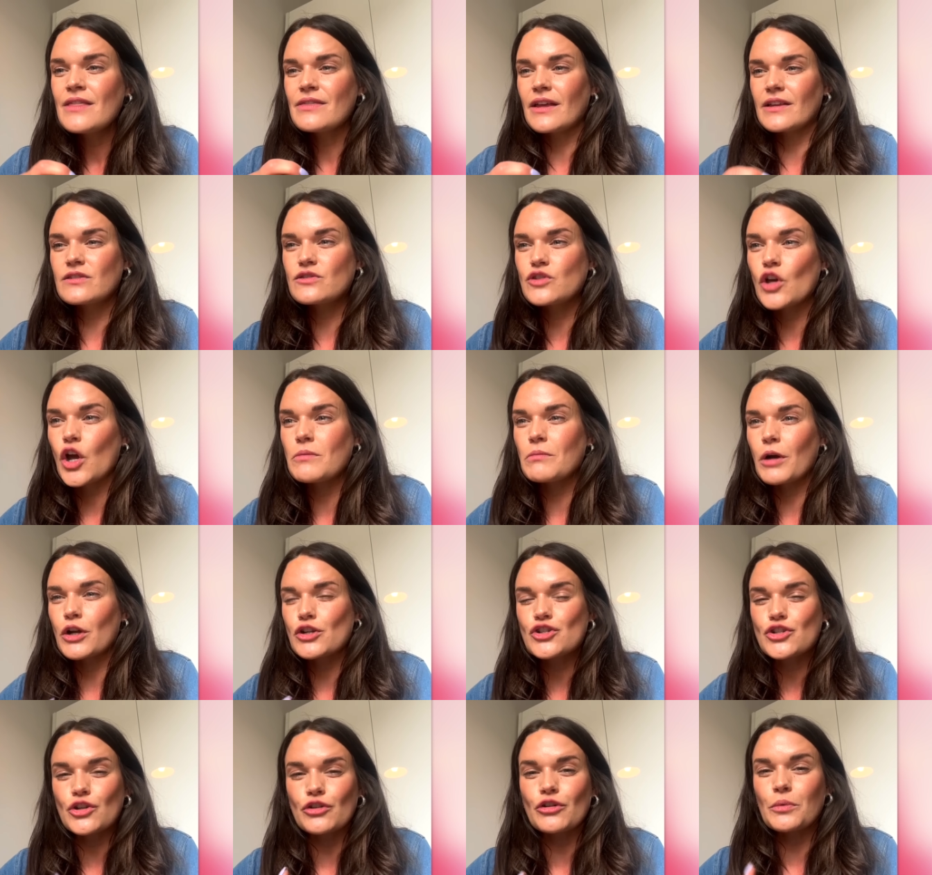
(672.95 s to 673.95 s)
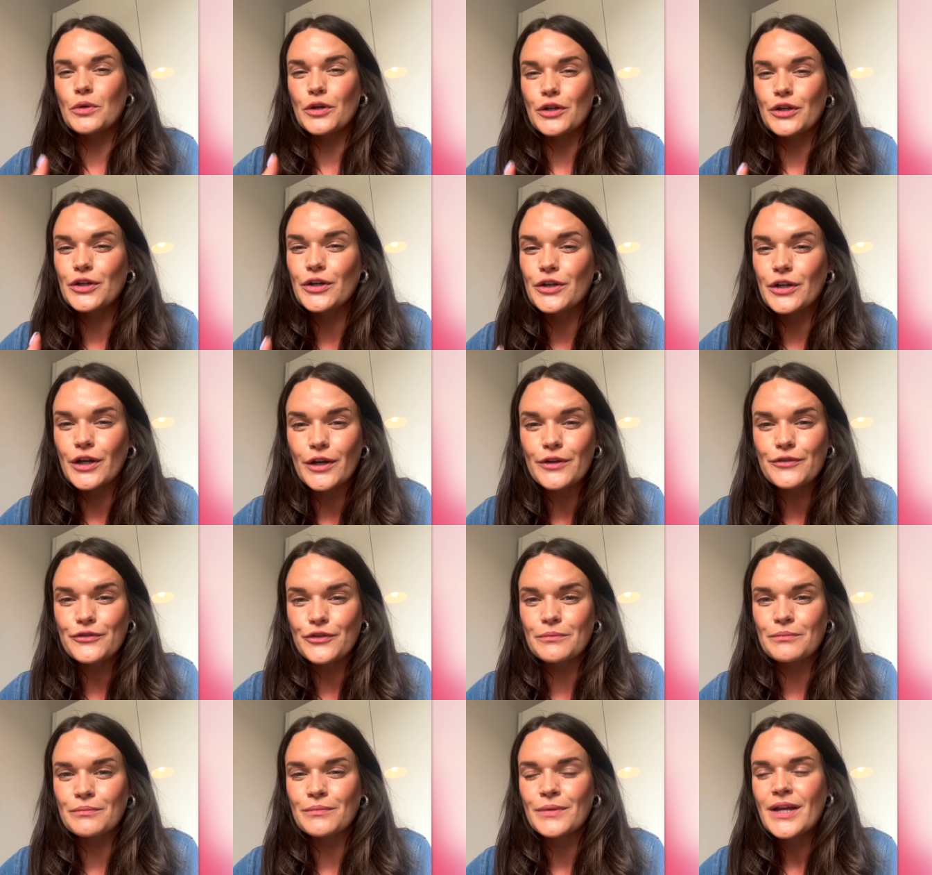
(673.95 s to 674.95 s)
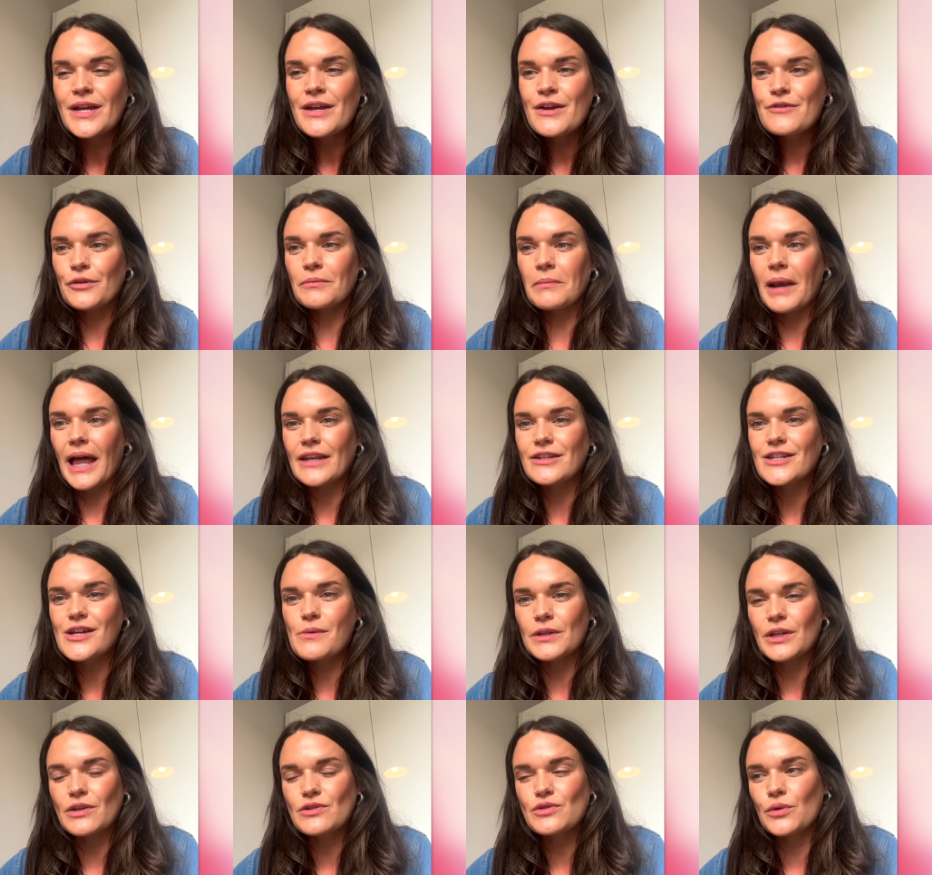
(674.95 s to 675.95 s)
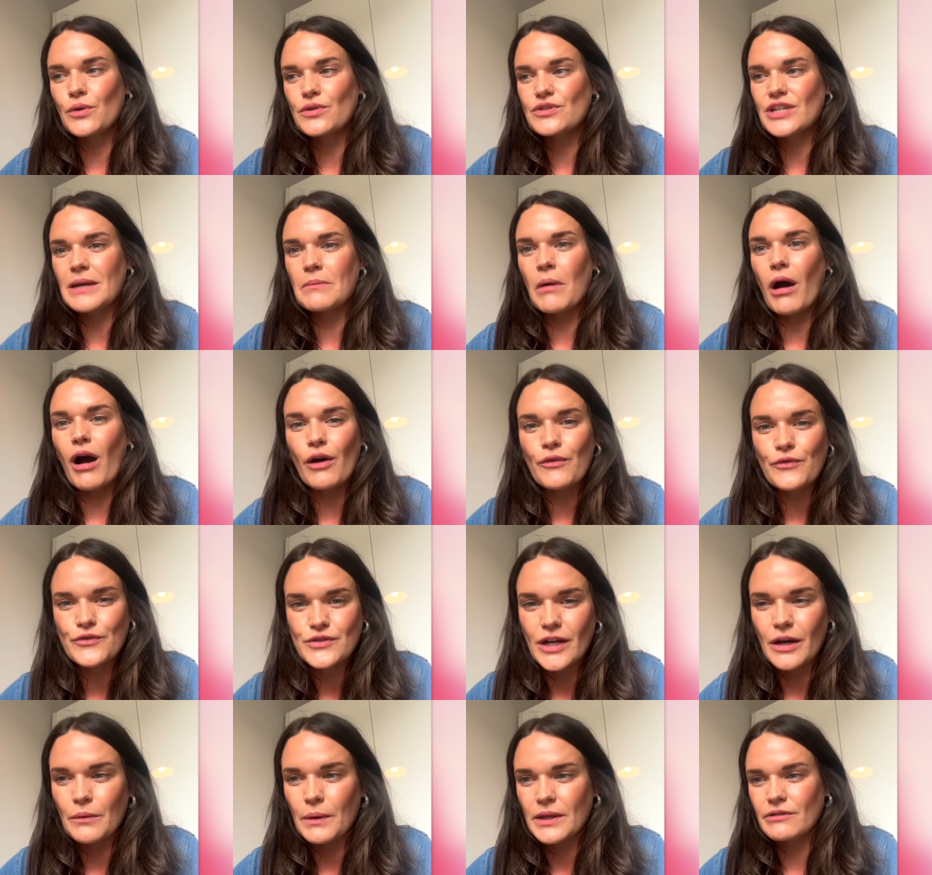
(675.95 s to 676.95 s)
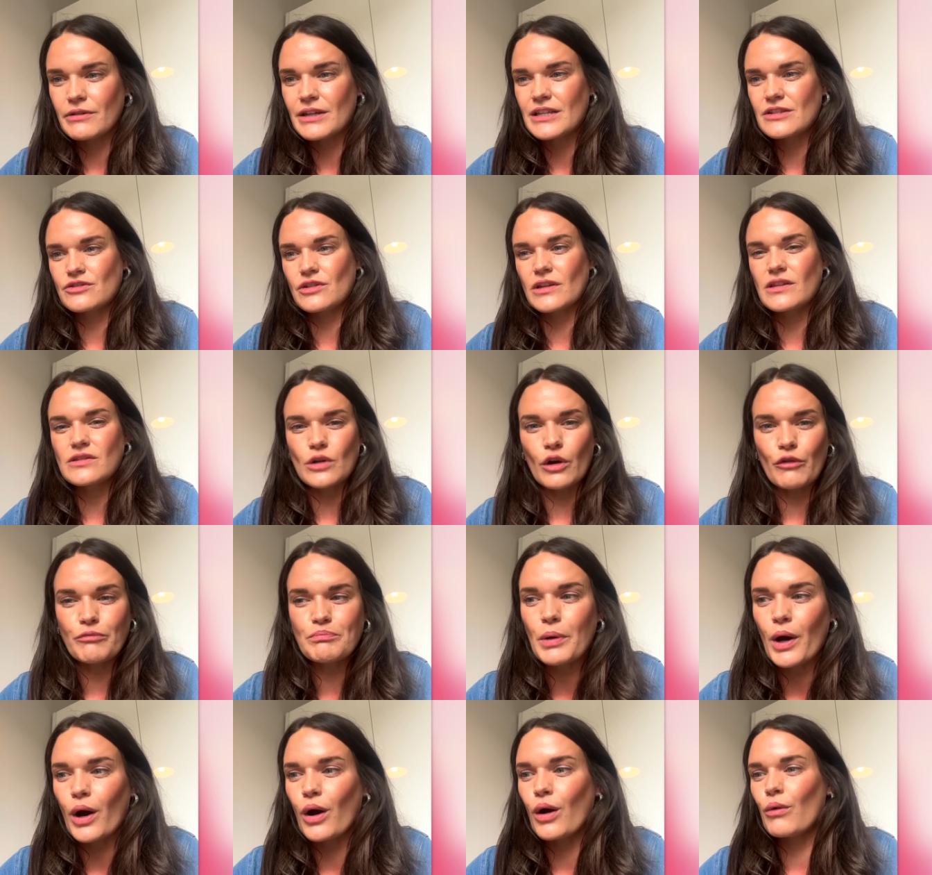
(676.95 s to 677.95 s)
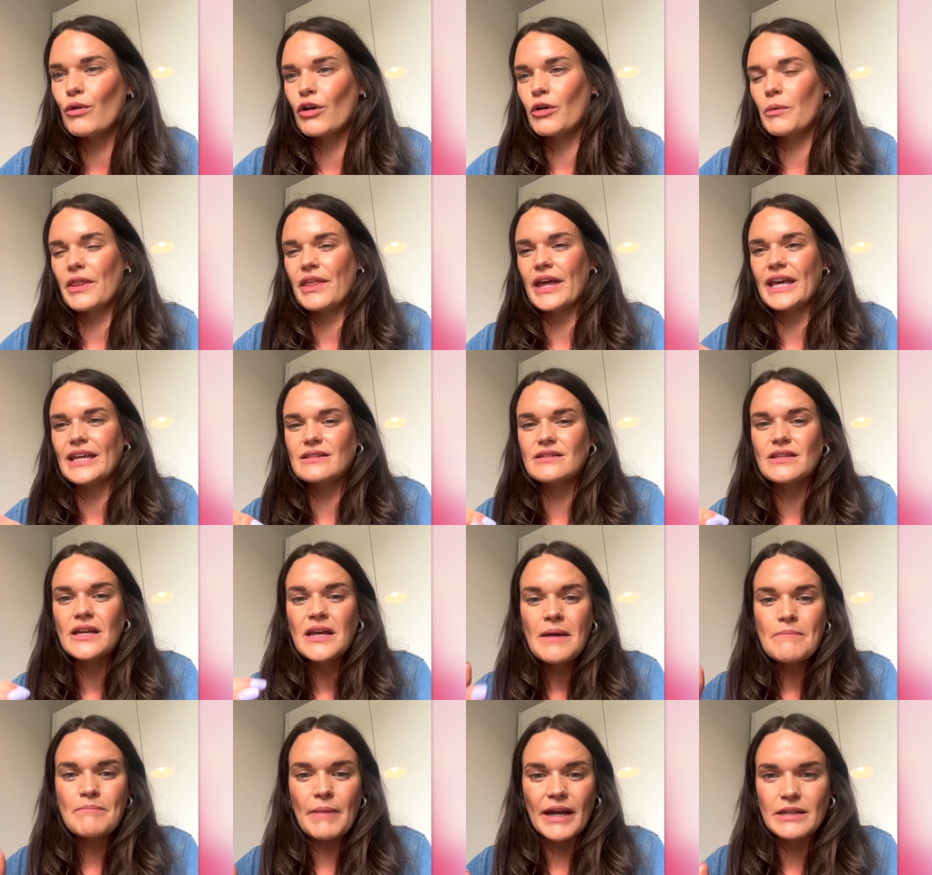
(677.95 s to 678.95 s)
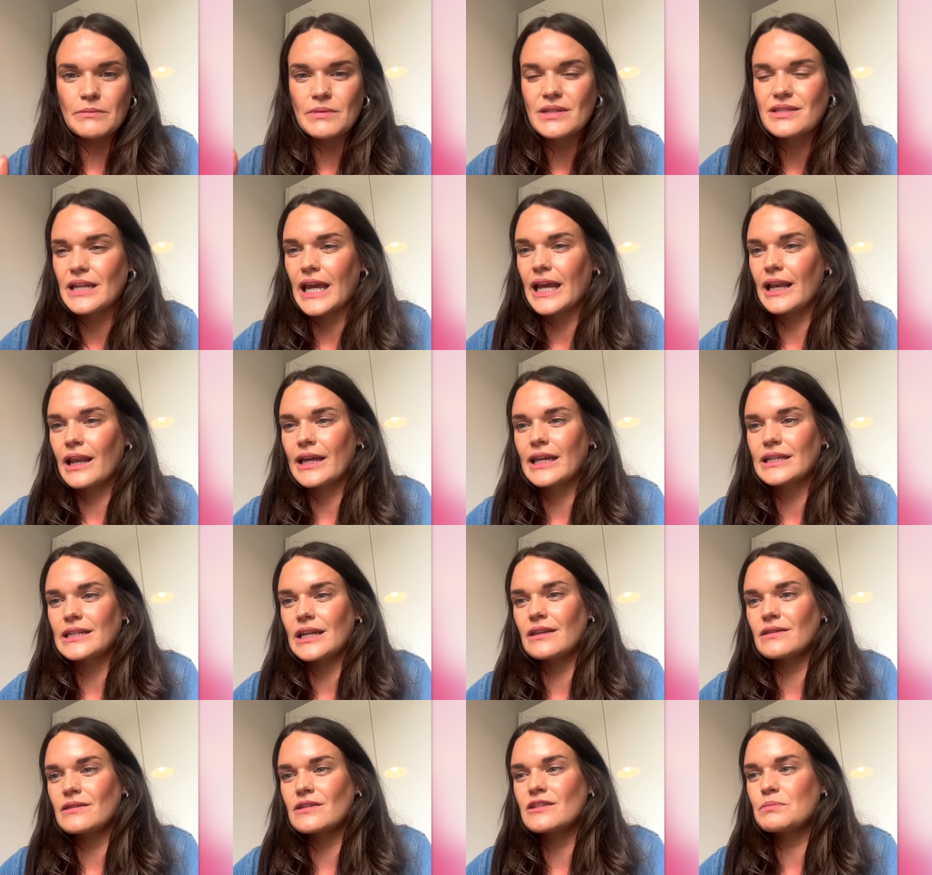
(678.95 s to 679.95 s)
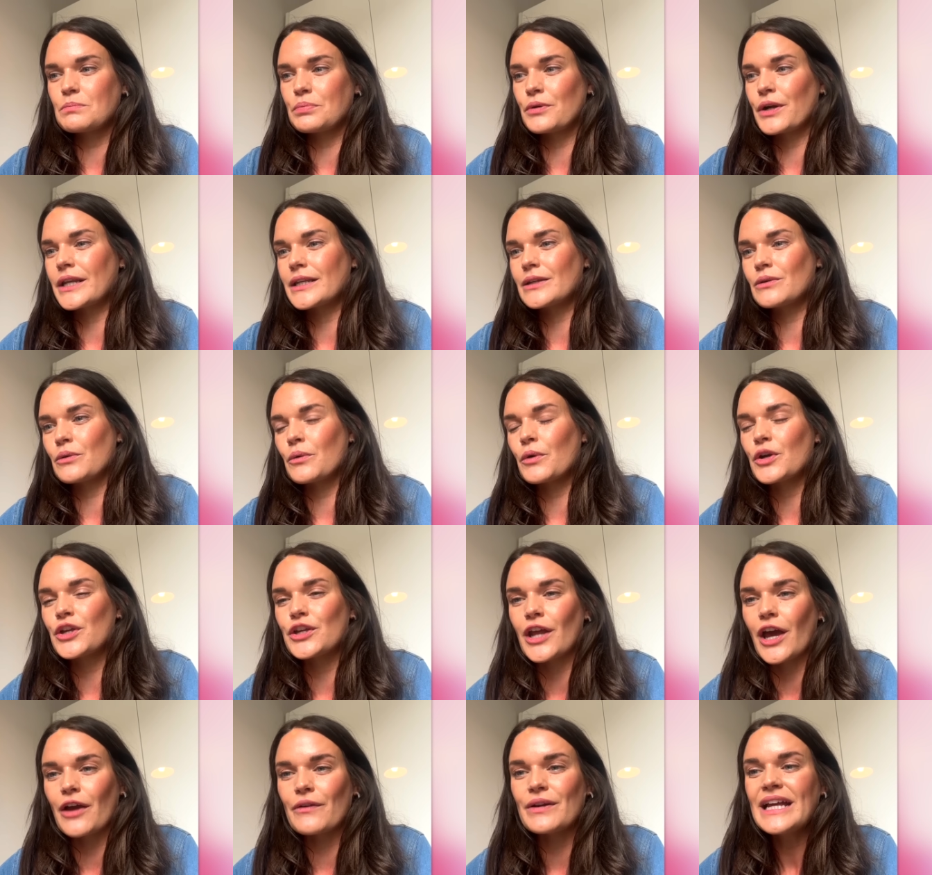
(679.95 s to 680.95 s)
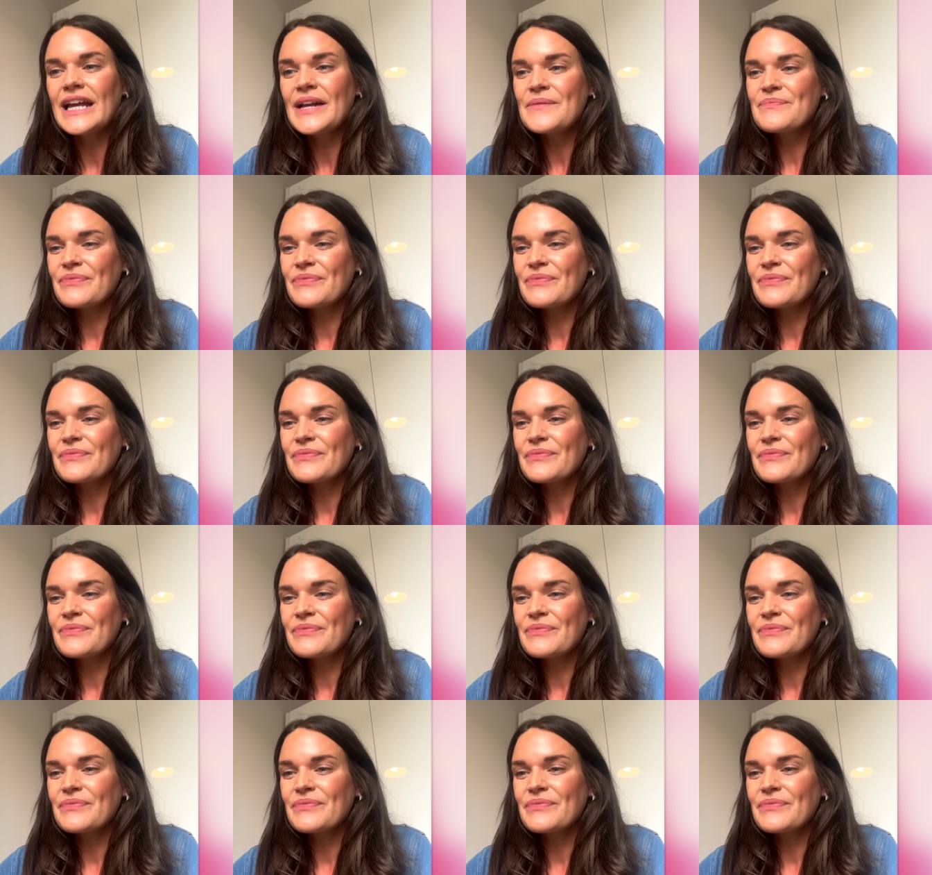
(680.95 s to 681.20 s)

There's so much shoulda, woulda, coulda from from Lando when you talk to him after, whether he's just off pole or whether he's made a mistake like he did in the sprint, or you know,